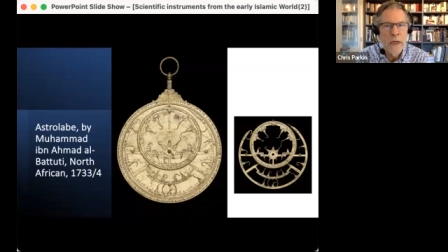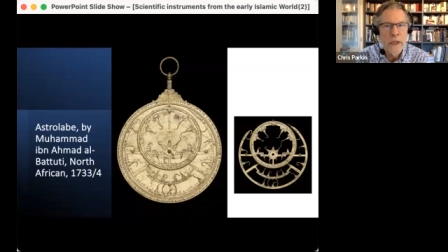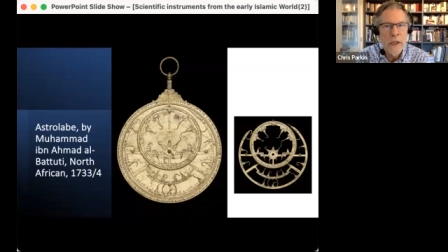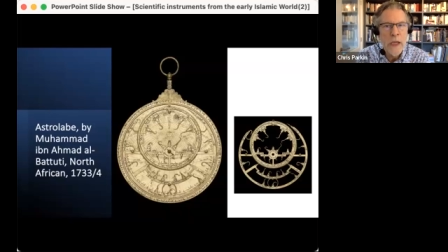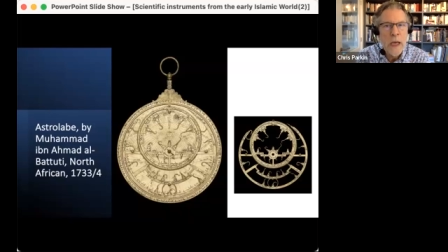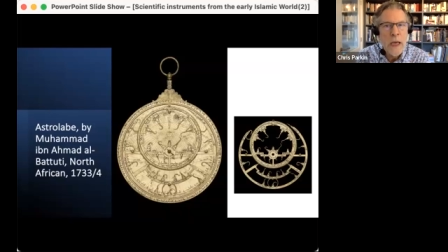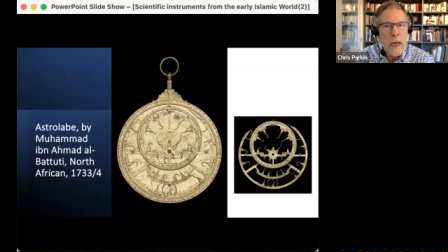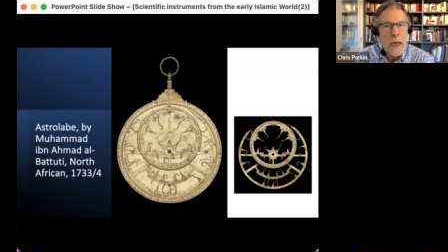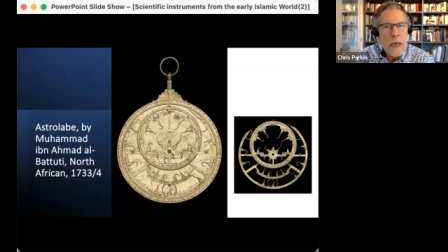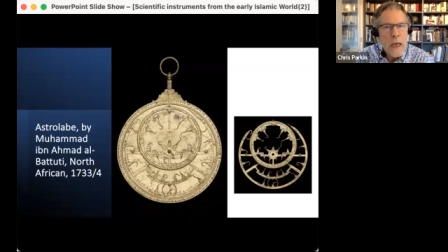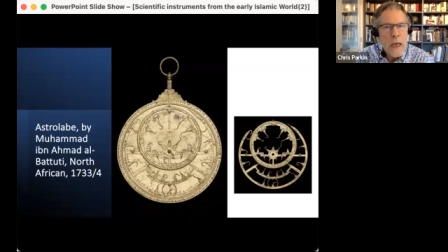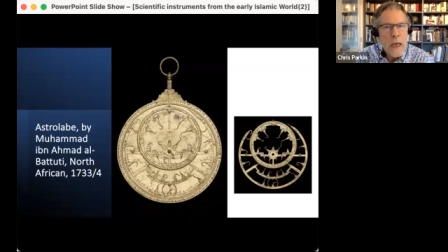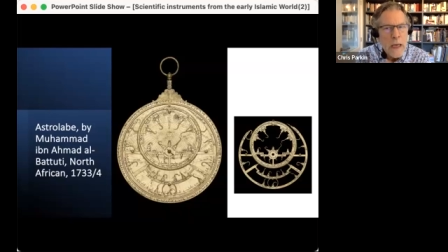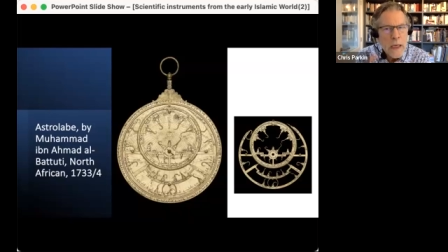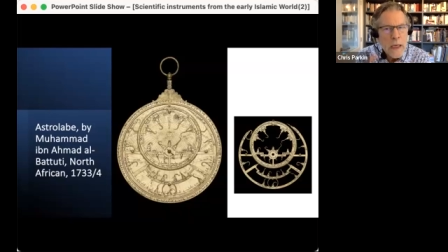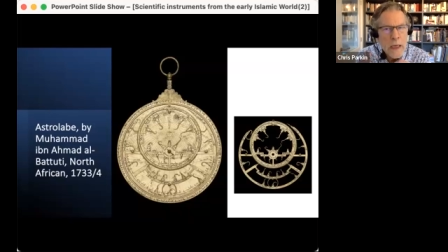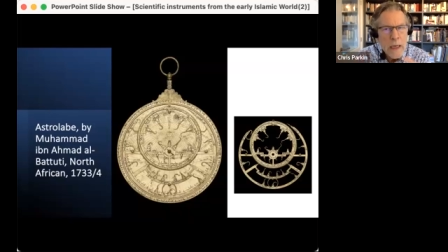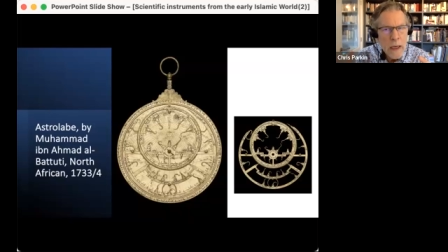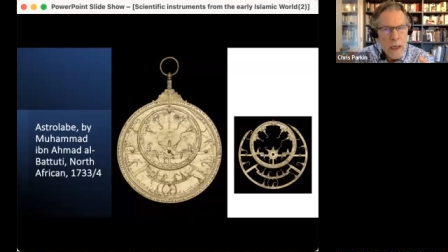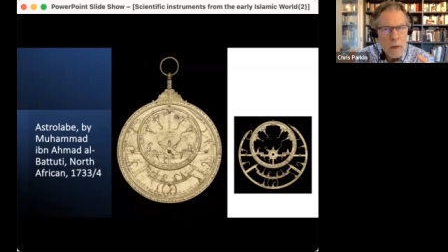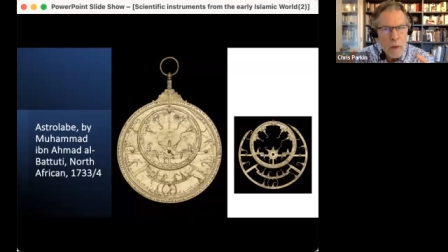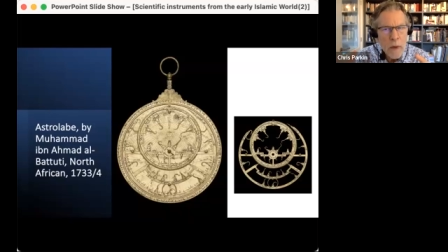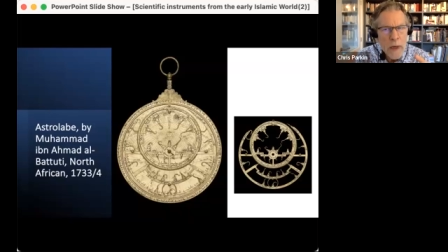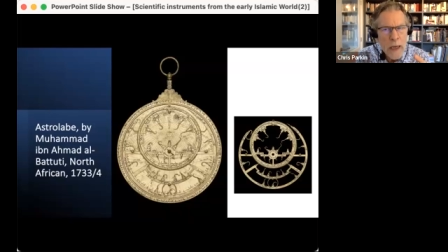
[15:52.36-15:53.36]
us,
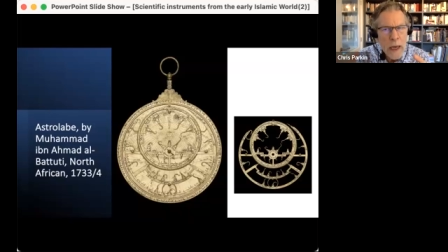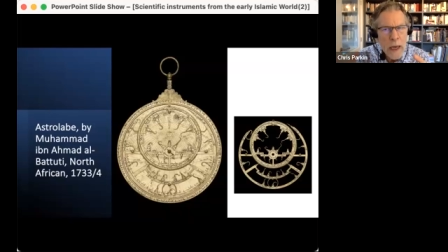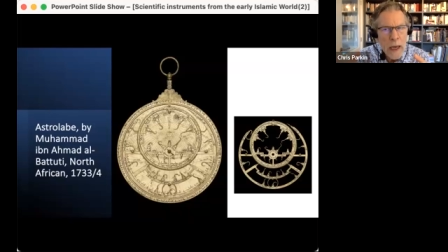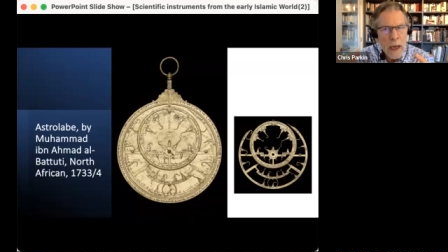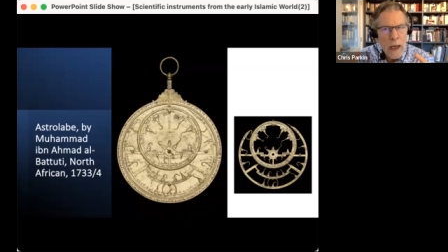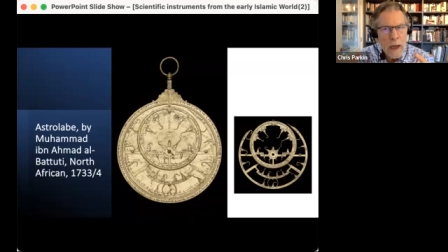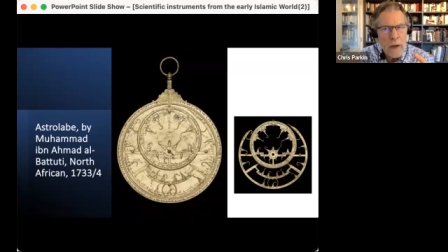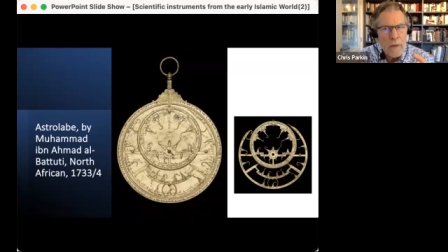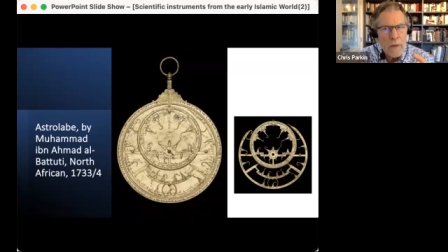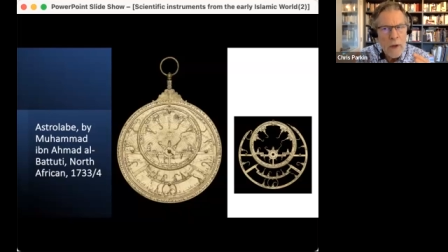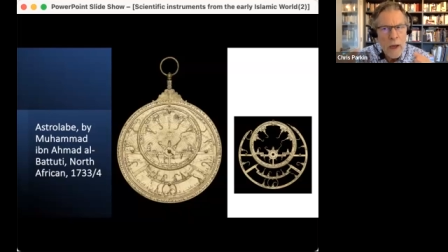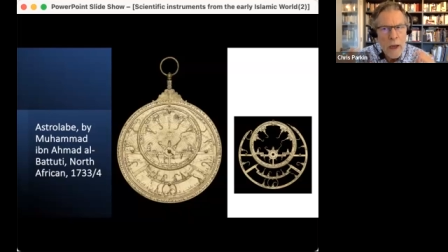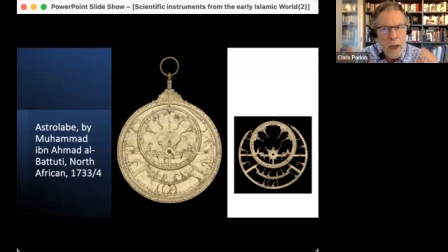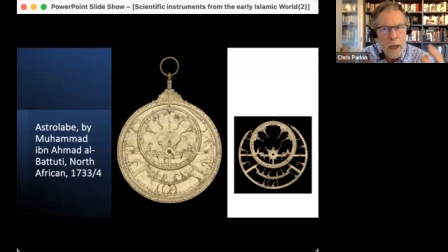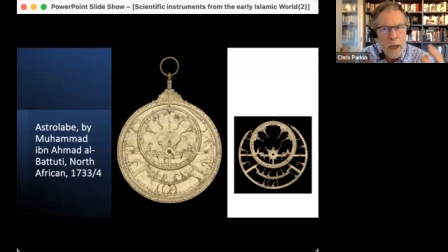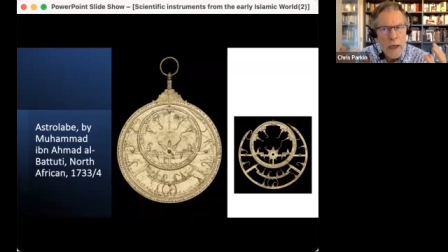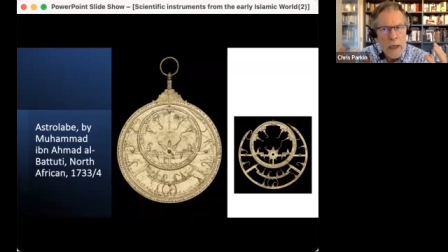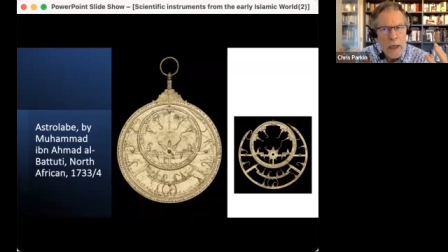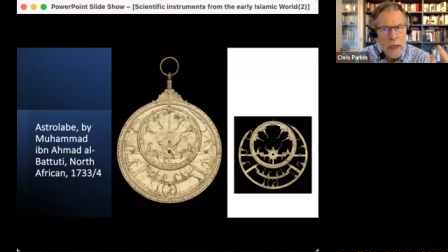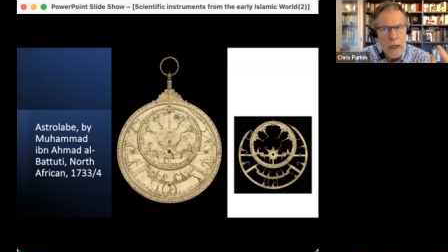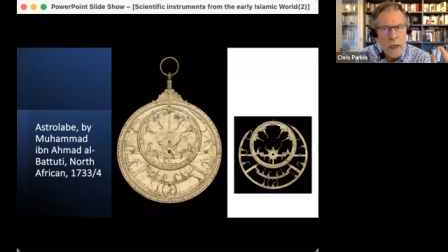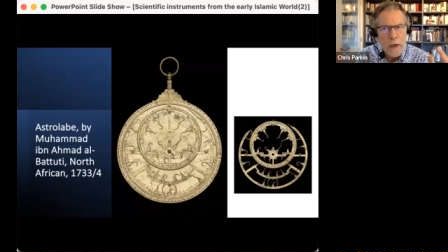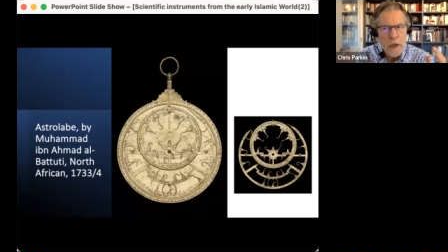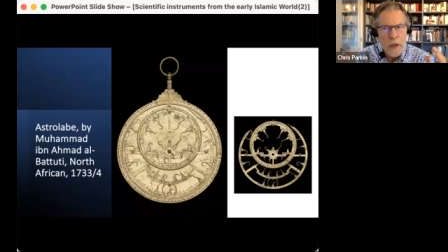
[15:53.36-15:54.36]
here we have
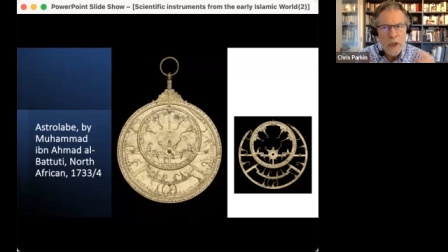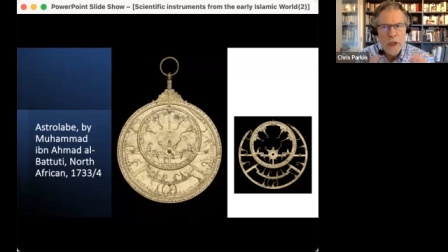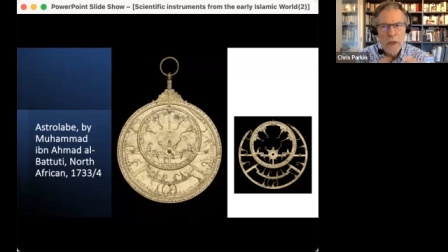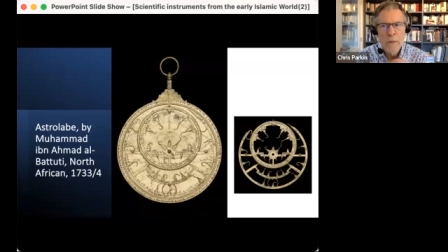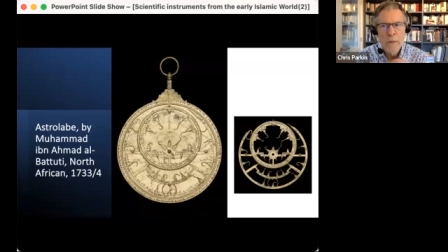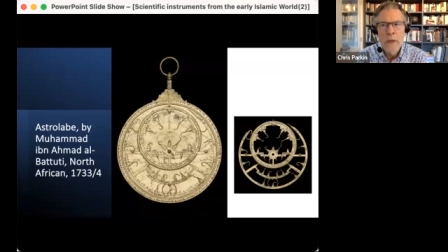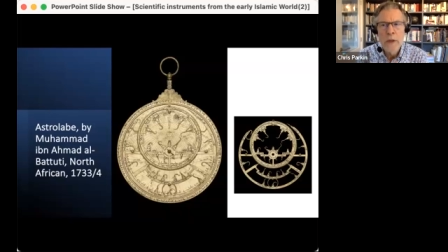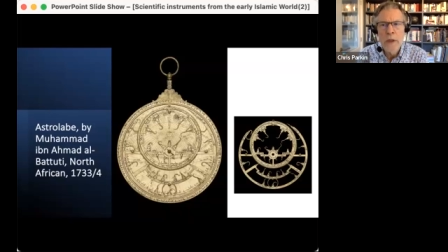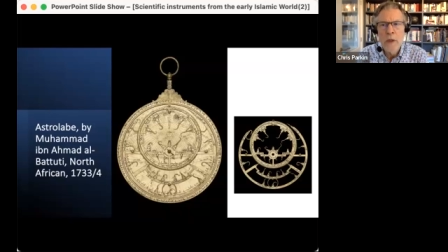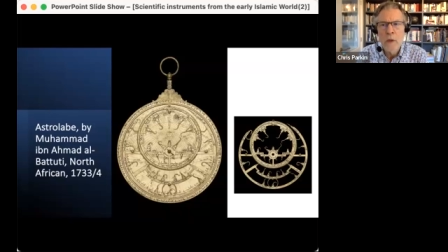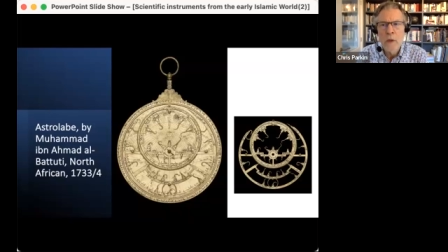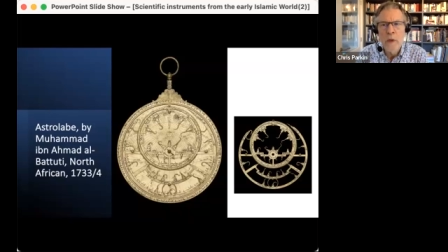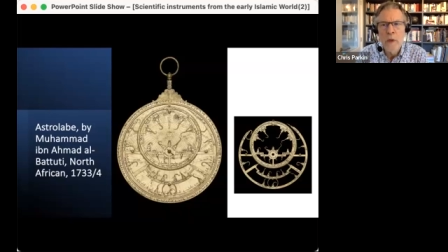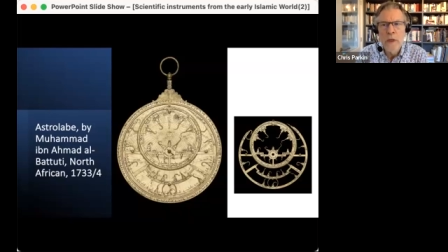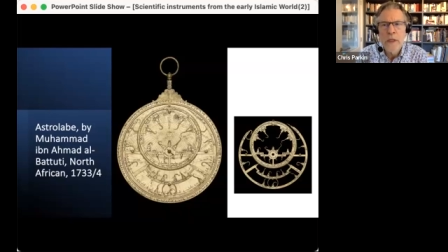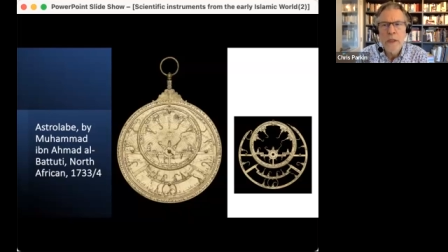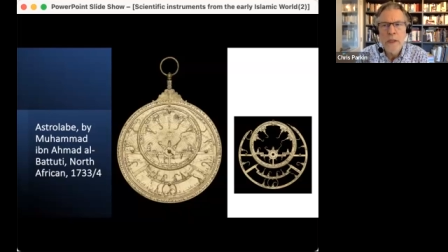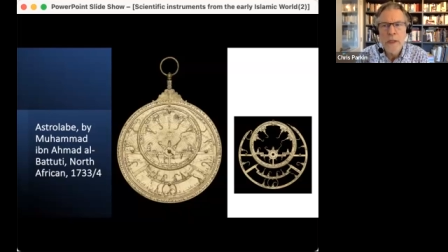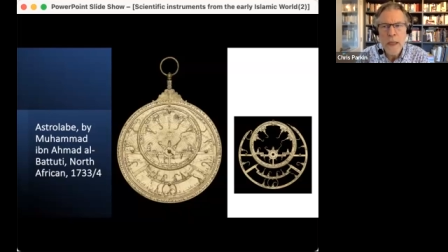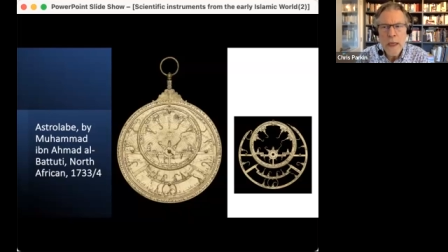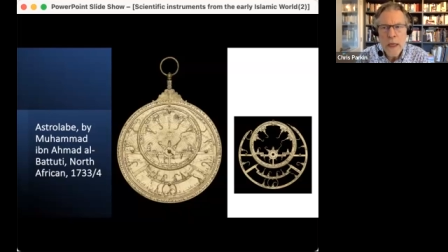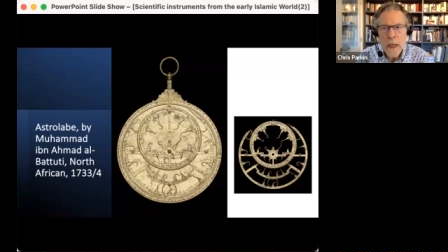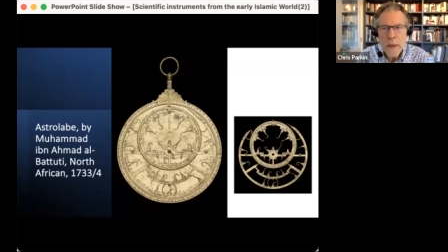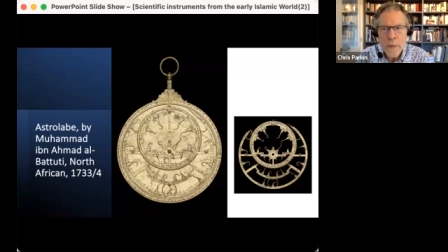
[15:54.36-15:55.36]
an instrument that was
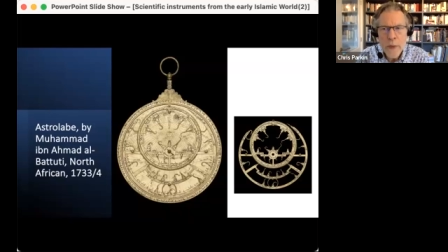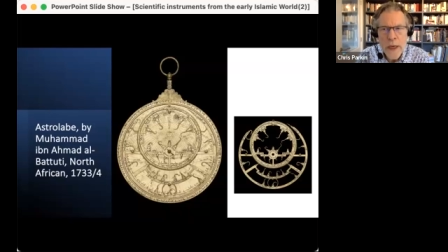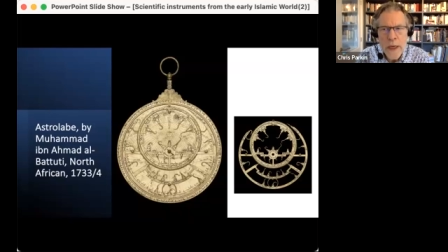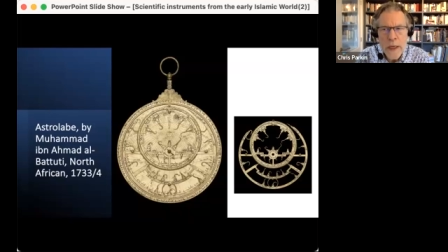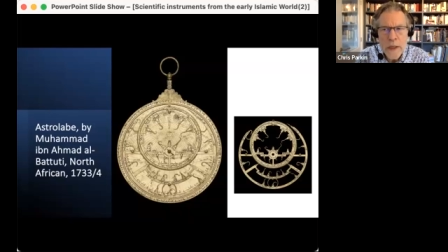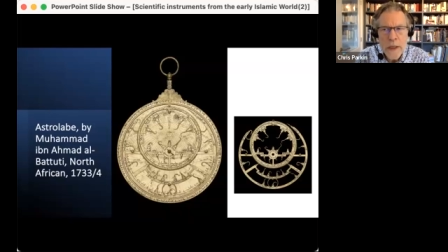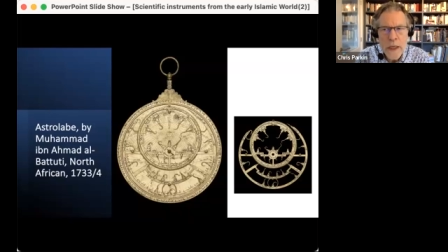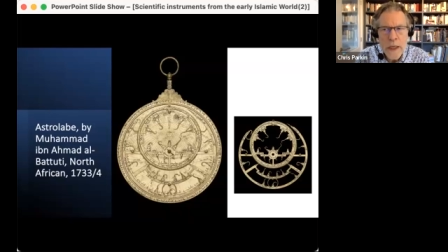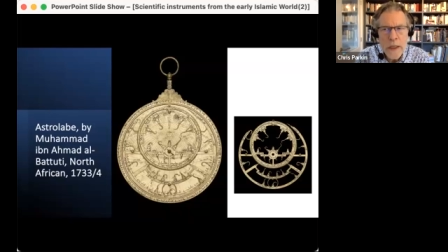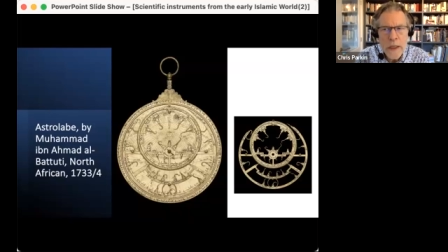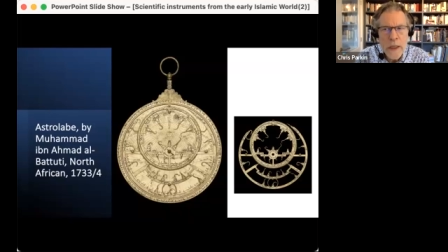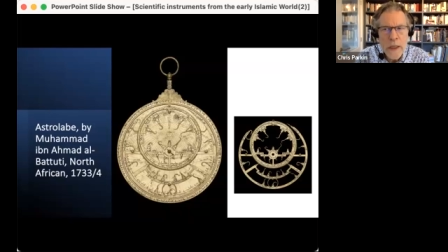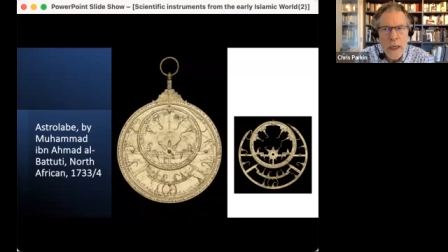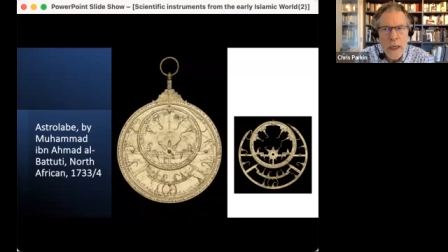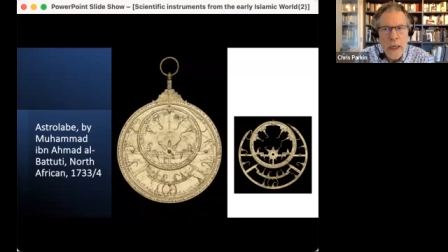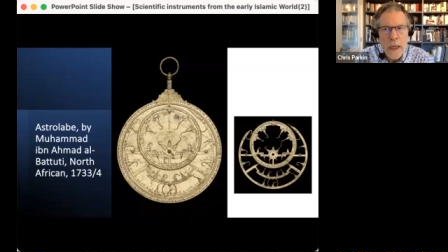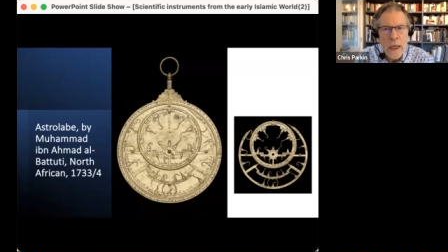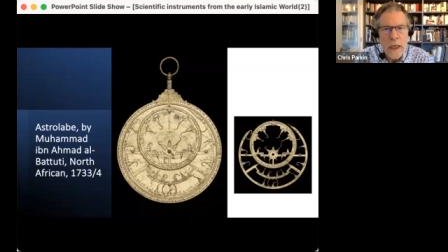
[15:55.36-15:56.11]
celebrated